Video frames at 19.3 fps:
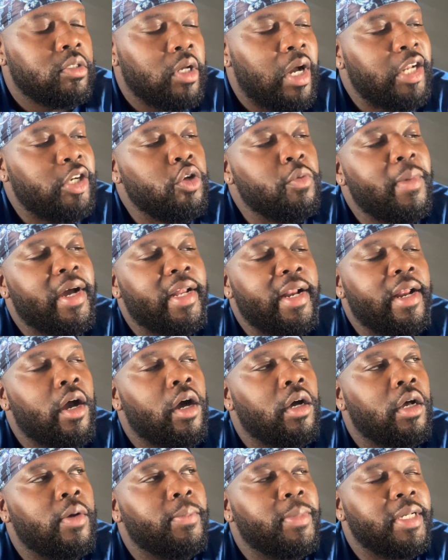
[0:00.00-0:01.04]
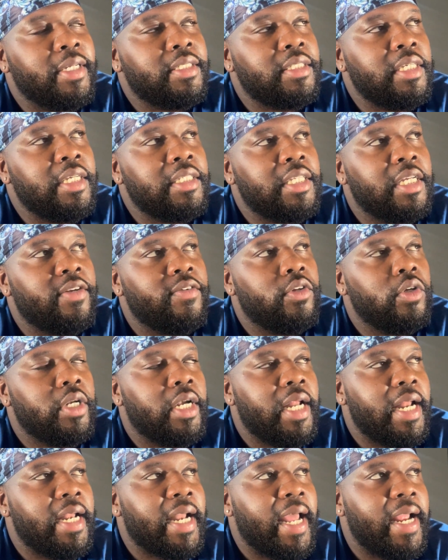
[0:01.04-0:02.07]
So I do mine all, but see, instead of doing it
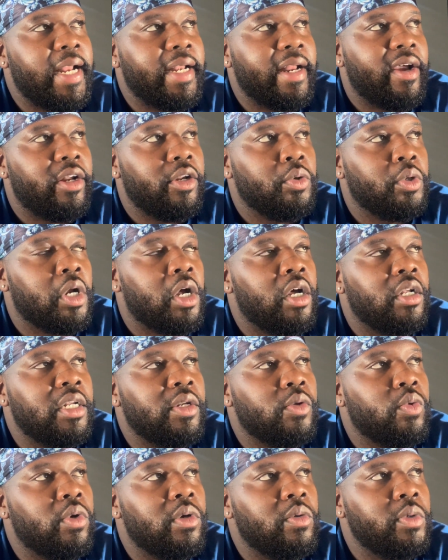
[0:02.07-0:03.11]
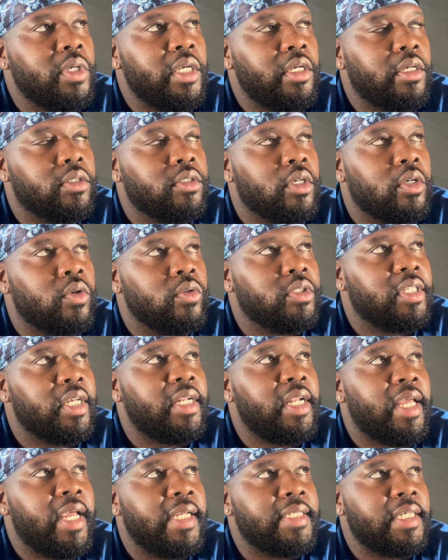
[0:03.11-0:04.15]
at night now, I do it all in 1 week. So
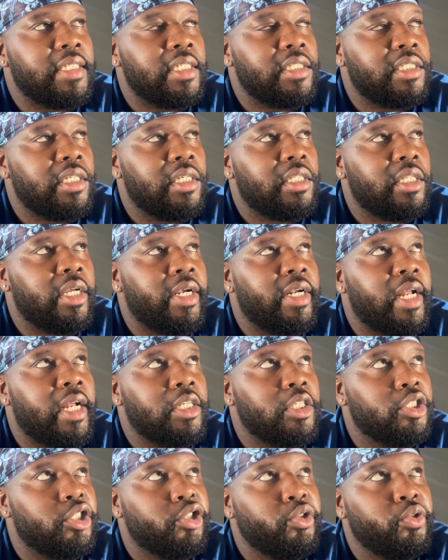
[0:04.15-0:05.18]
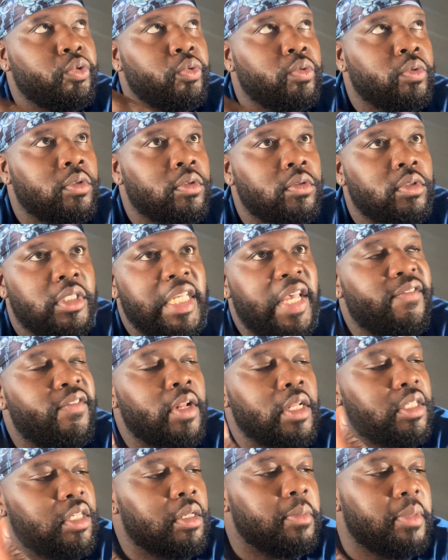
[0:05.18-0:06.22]
Sundays, I just sit there and I just choose 7
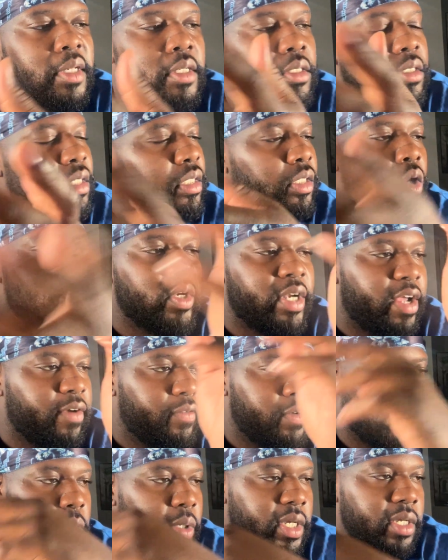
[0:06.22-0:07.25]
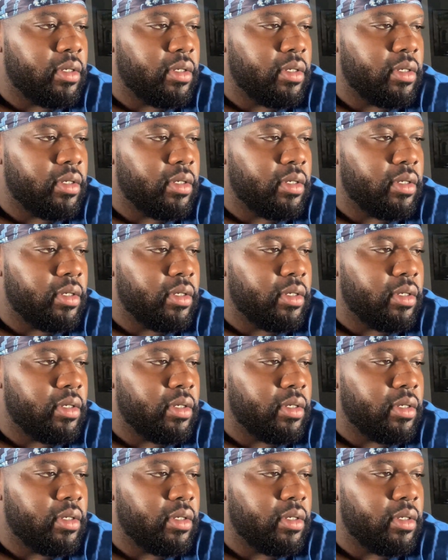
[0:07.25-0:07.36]
to 10 pieces that's going out for the week.